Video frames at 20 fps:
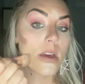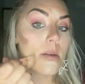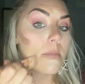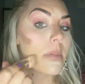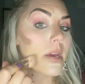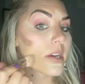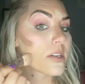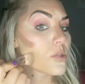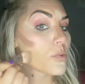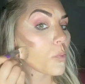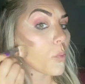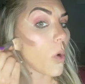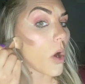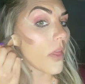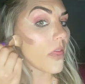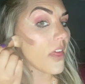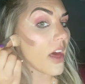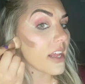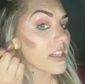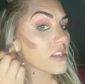because
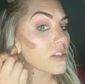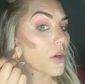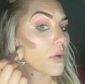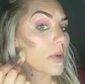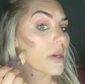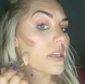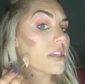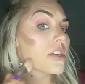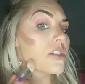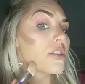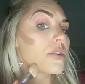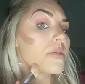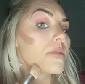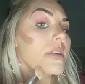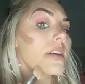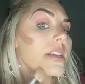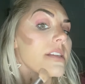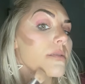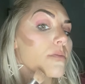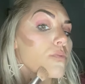what that's going to do
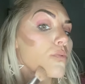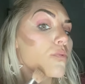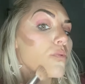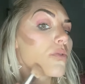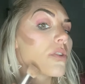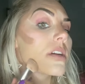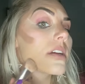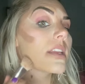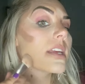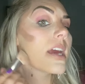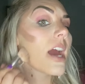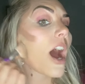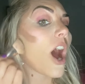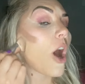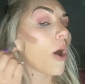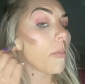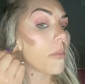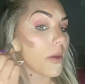is really help